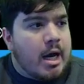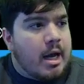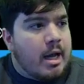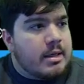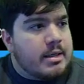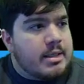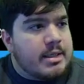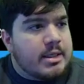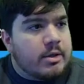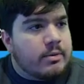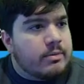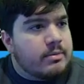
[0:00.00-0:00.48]

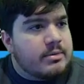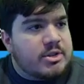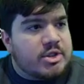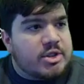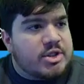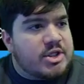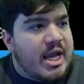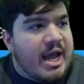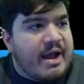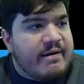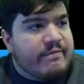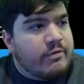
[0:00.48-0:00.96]
You know,
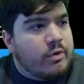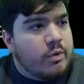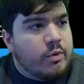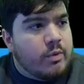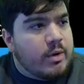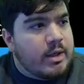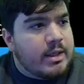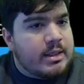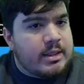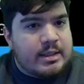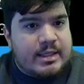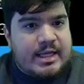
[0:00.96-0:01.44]
just
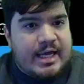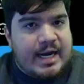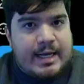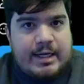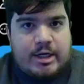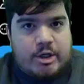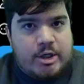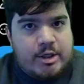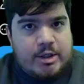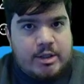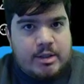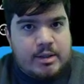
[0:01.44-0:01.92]
everyone that I
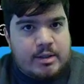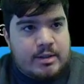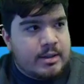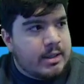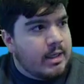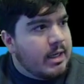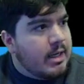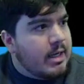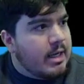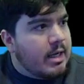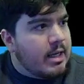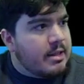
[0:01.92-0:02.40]
could
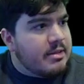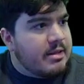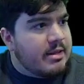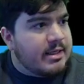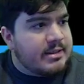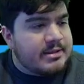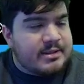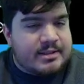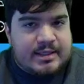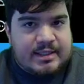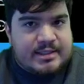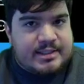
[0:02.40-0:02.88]

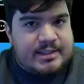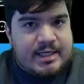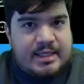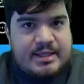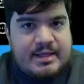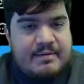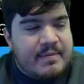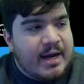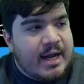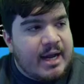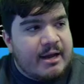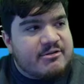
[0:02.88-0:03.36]
that said
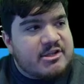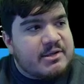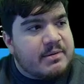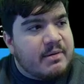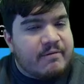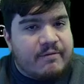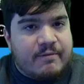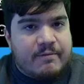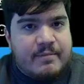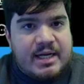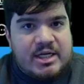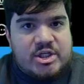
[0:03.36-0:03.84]
they might have some
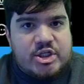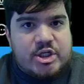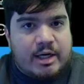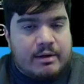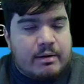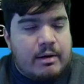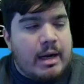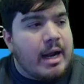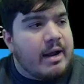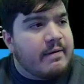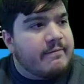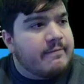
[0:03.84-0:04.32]
information.